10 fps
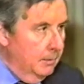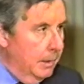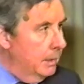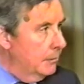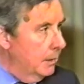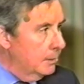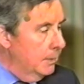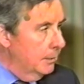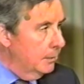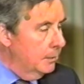Many of the young
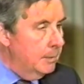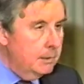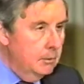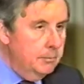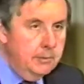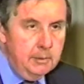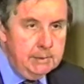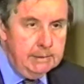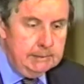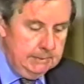people in my group
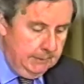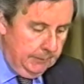thought that.